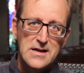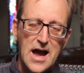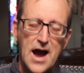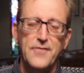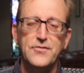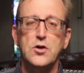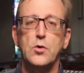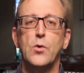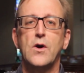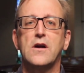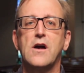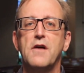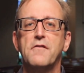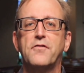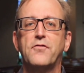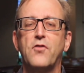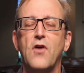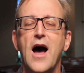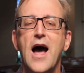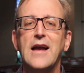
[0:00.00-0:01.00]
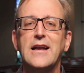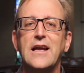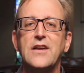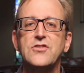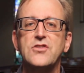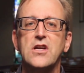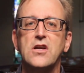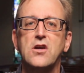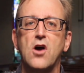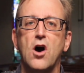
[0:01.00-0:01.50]
After work on Friday,
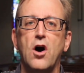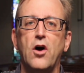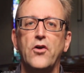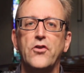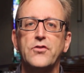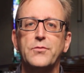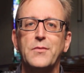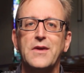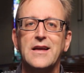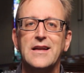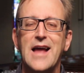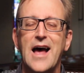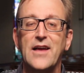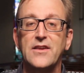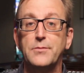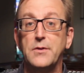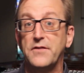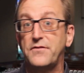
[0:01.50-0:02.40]
she calls me and asks